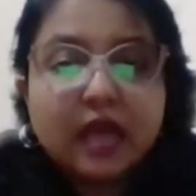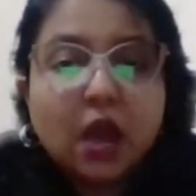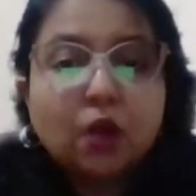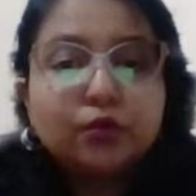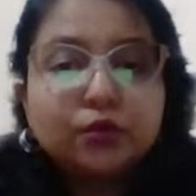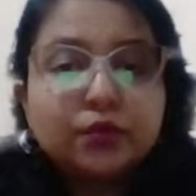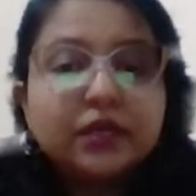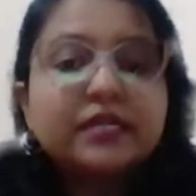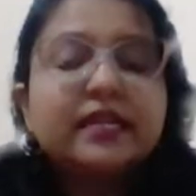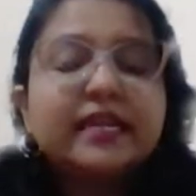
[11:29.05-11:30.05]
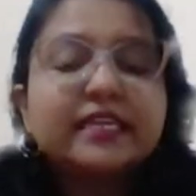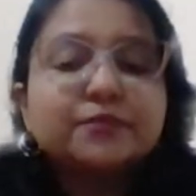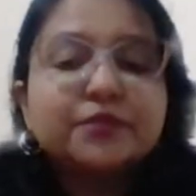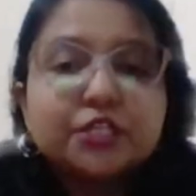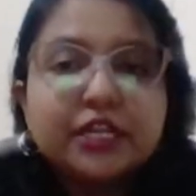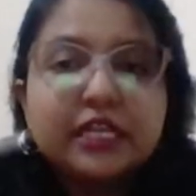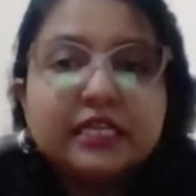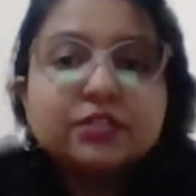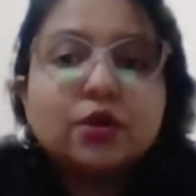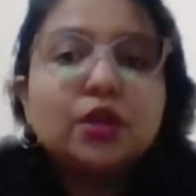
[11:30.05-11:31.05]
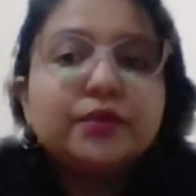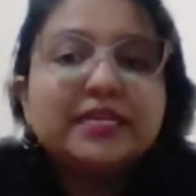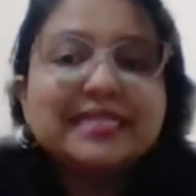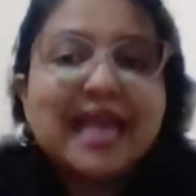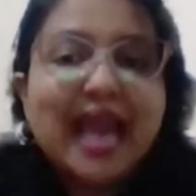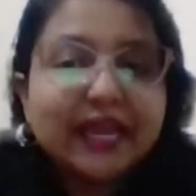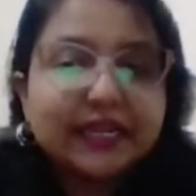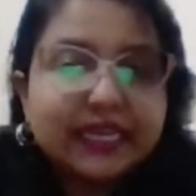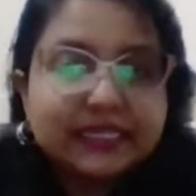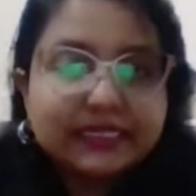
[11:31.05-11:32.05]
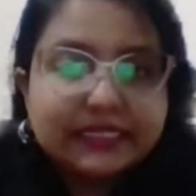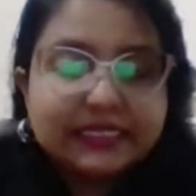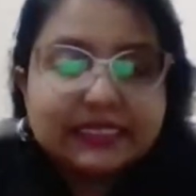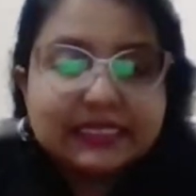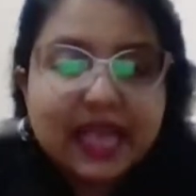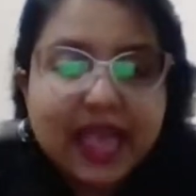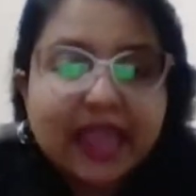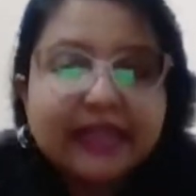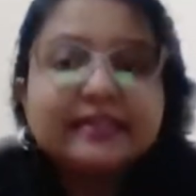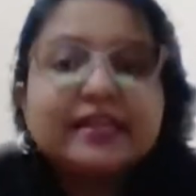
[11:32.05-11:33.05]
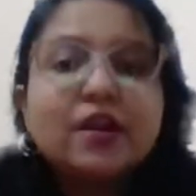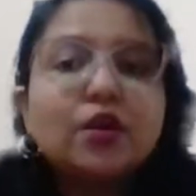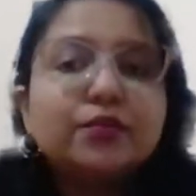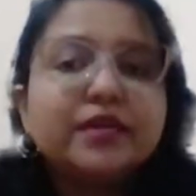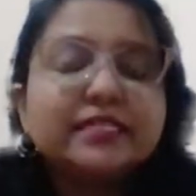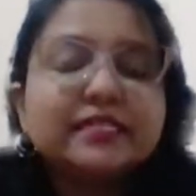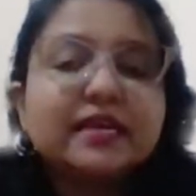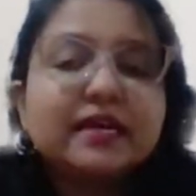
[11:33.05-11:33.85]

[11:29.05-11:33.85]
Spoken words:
outward expression is always arrogance, and they always